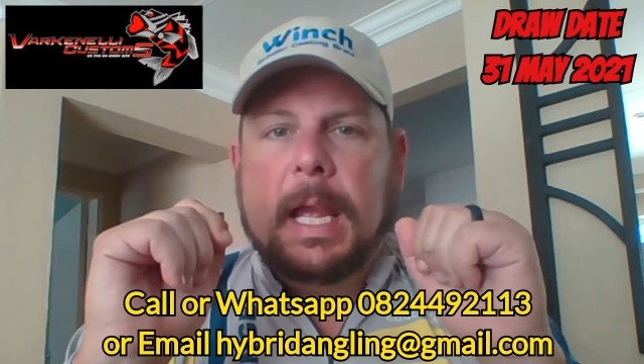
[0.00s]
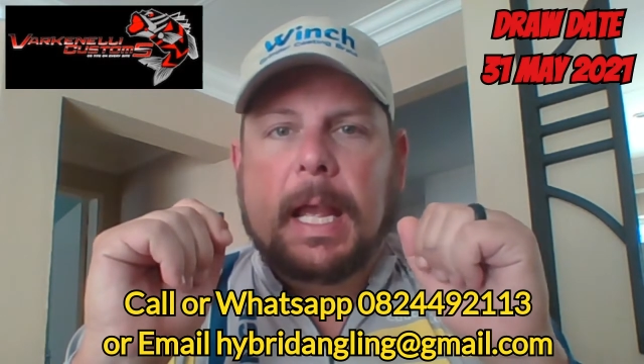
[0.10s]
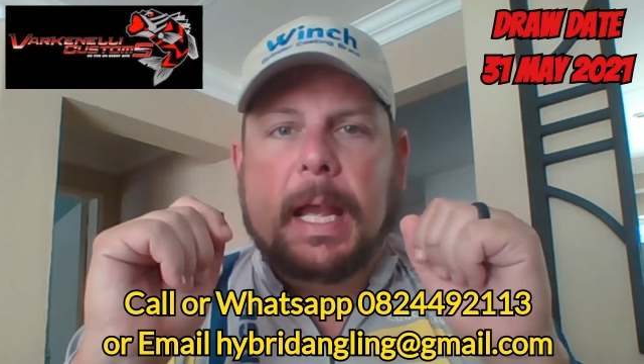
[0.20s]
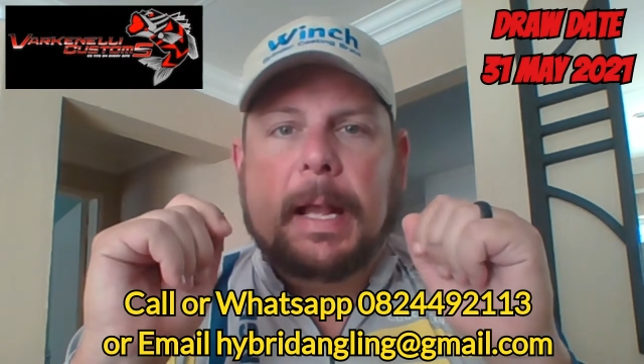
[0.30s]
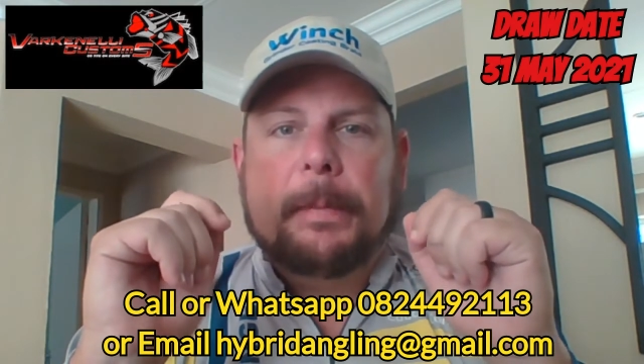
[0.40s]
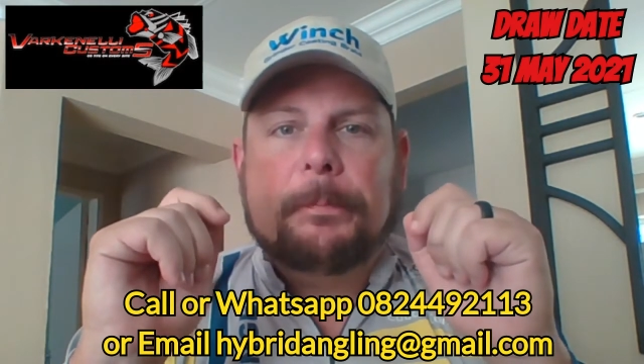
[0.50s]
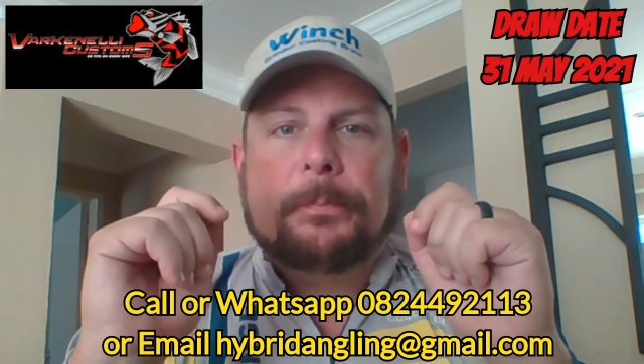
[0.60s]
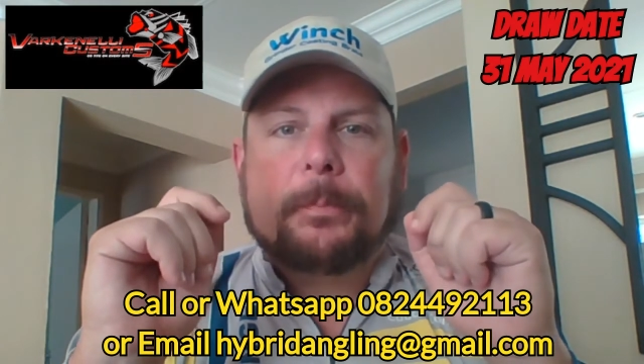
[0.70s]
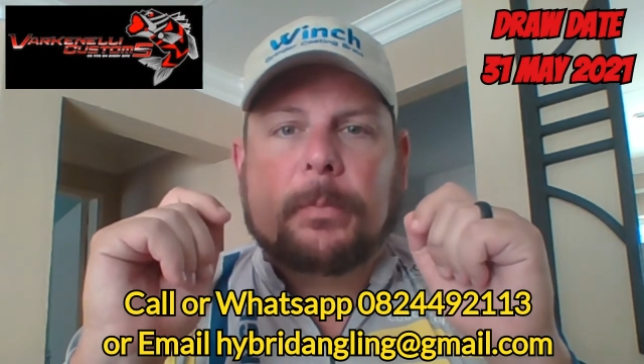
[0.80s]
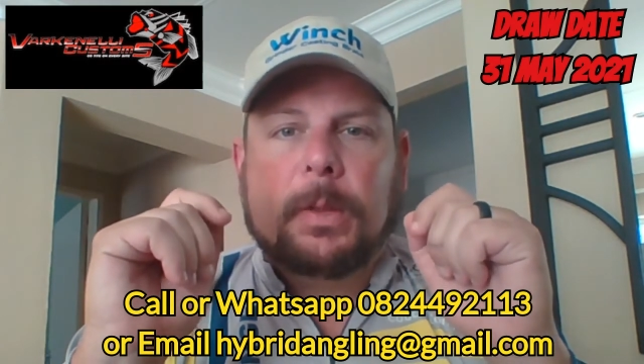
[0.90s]

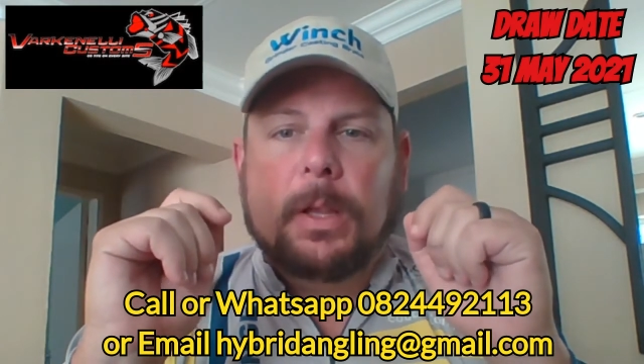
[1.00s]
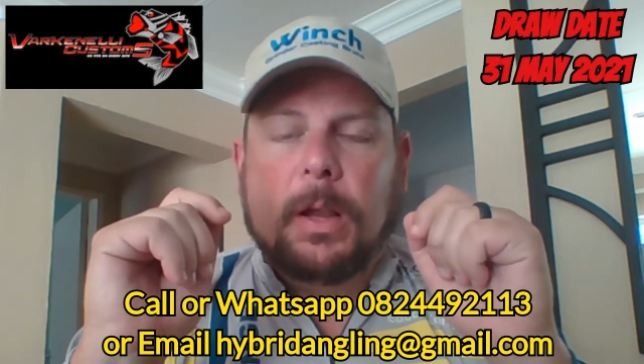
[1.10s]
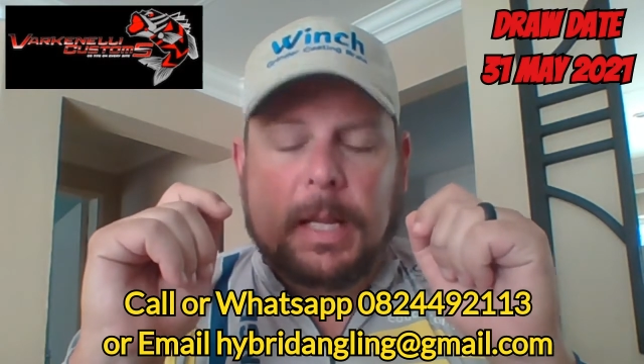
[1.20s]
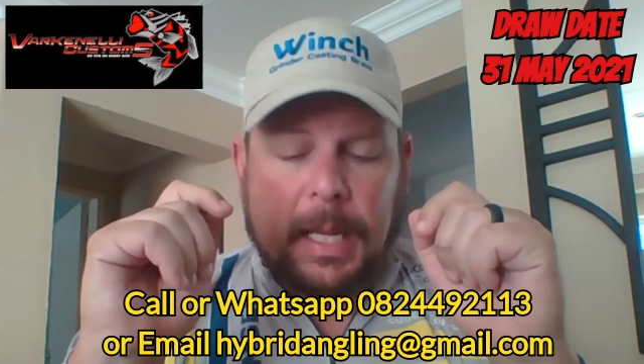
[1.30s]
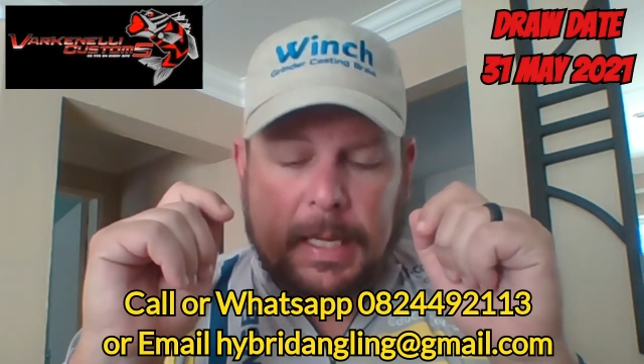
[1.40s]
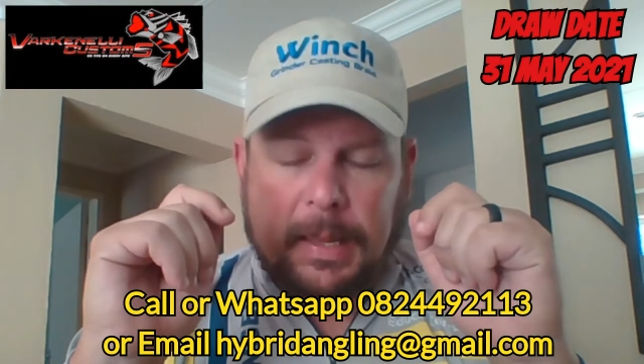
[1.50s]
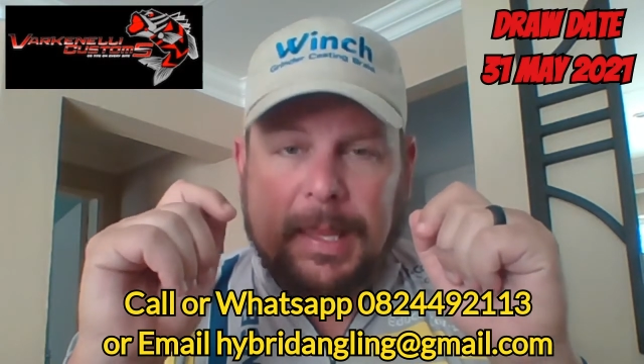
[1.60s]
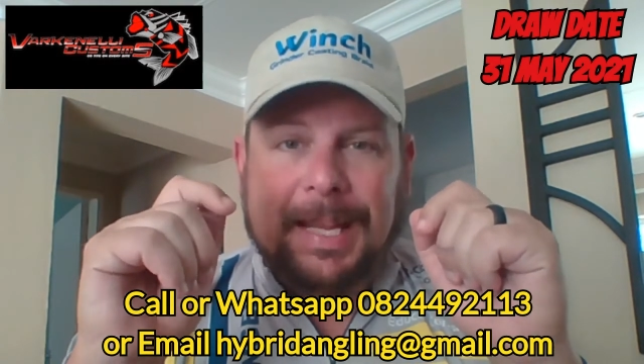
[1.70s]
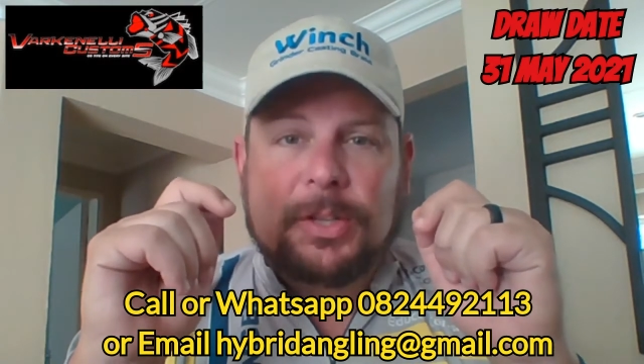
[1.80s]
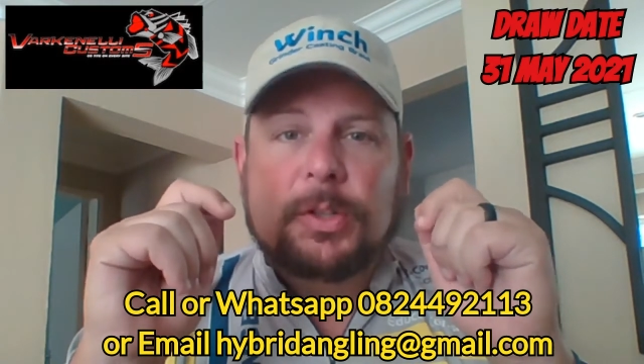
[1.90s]
Again,
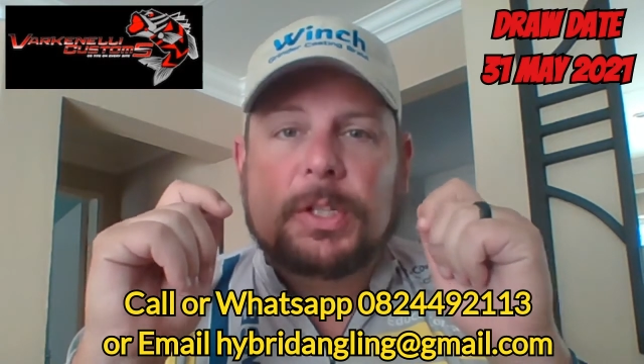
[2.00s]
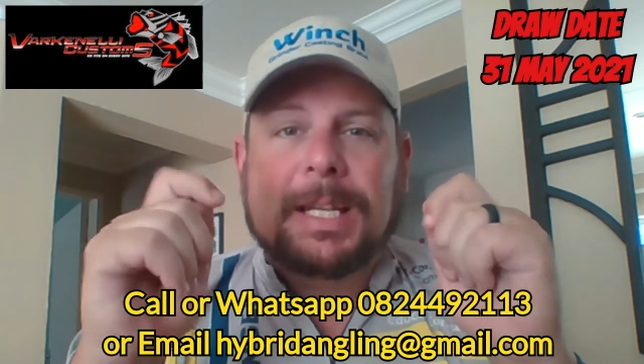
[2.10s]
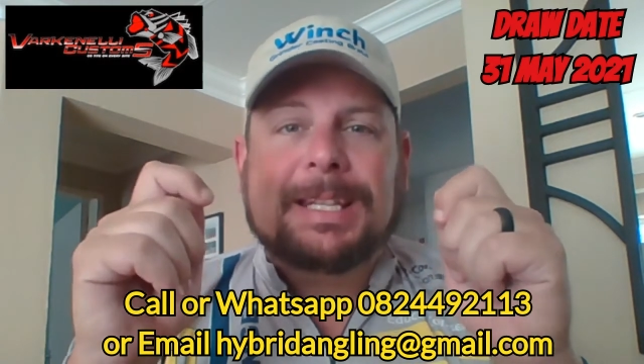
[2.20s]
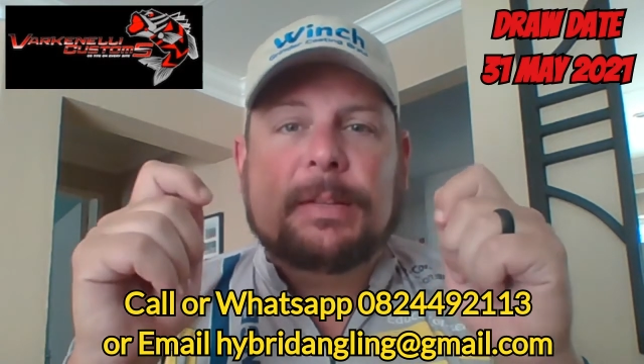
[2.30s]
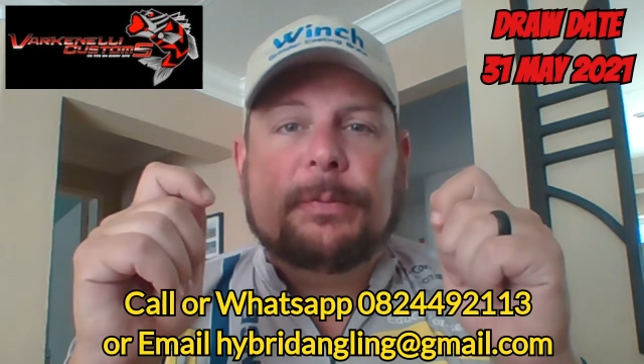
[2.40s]
thanks to Justy